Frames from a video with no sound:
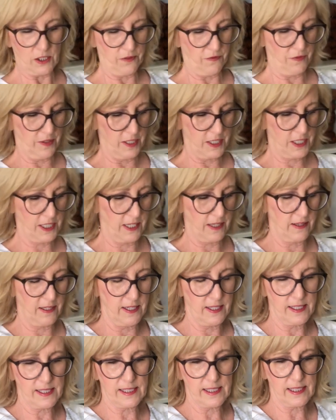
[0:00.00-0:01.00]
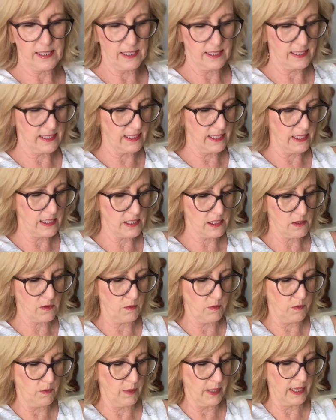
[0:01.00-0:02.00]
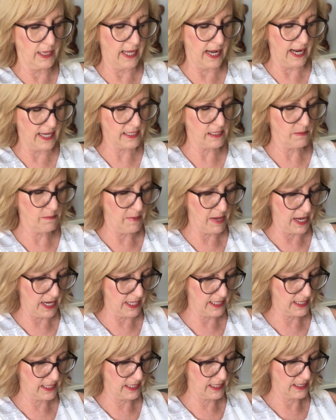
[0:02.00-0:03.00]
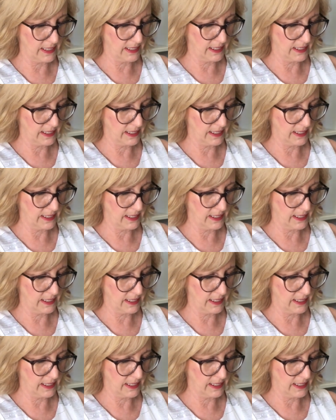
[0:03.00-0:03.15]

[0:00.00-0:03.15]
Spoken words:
to finishing this. Since we last met,